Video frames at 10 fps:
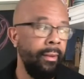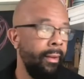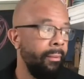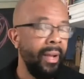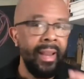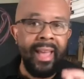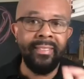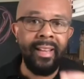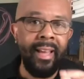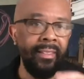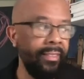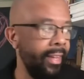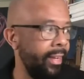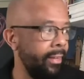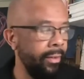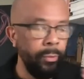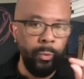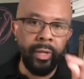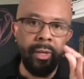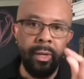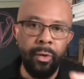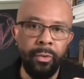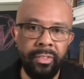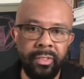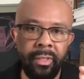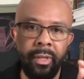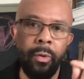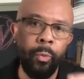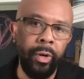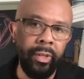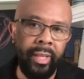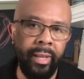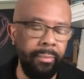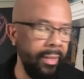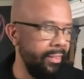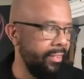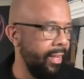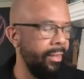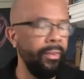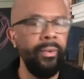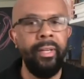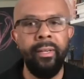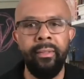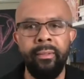My last slide said, we're gonna host a WordCamp in Santa Clarita.